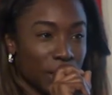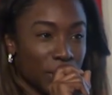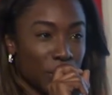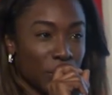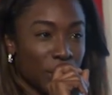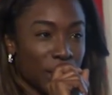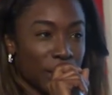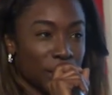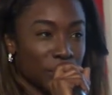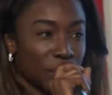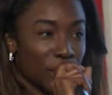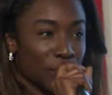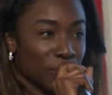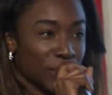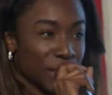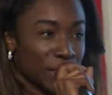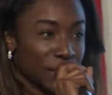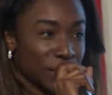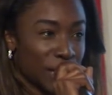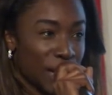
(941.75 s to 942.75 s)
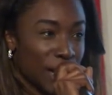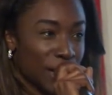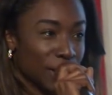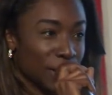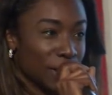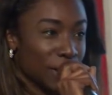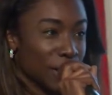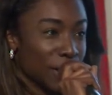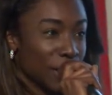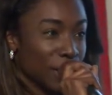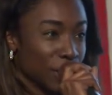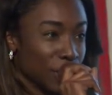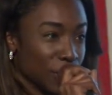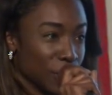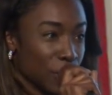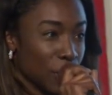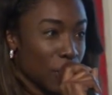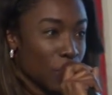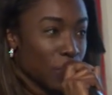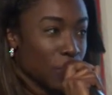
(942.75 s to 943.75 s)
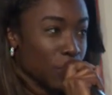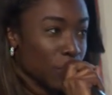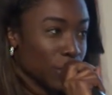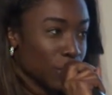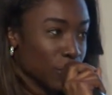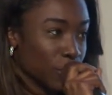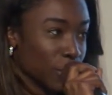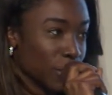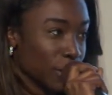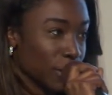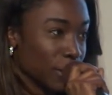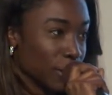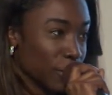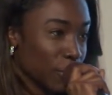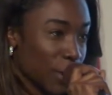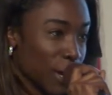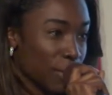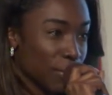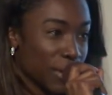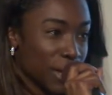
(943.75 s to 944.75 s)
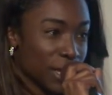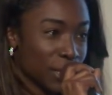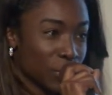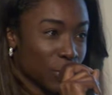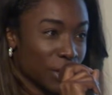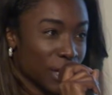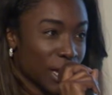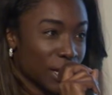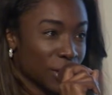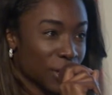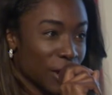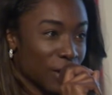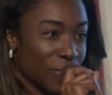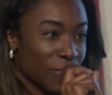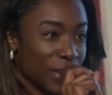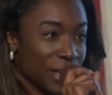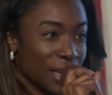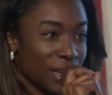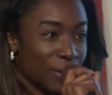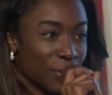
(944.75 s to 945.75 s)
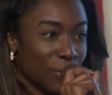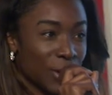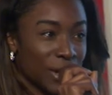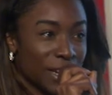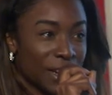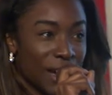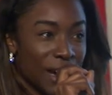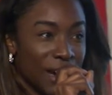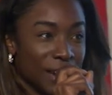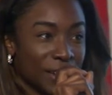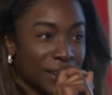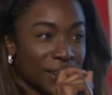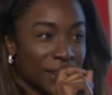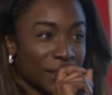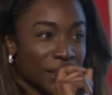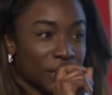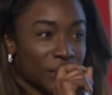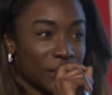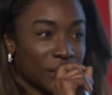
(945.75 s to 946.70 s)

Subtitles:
I know HIV is kind of, we're in a great place with HIV and whatnot, and